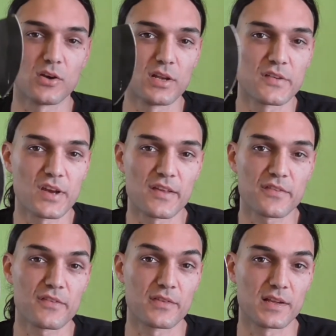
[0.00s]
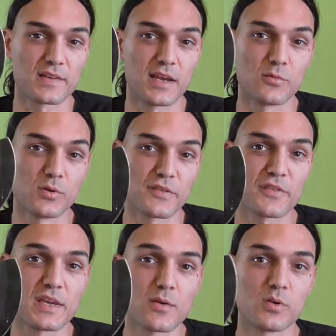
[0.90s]
The only chance that it wouldn't
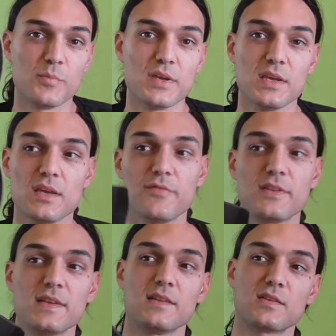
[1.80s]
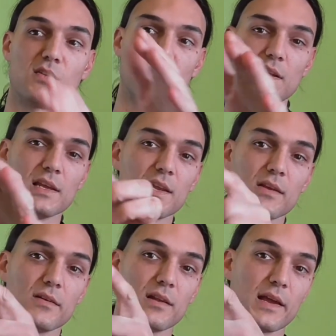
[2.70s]
stick would be if it hit
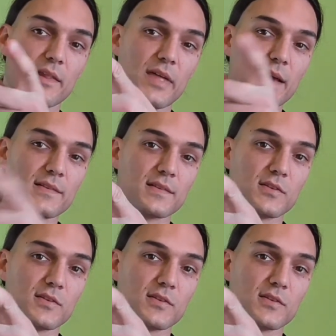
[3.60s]
totally like that,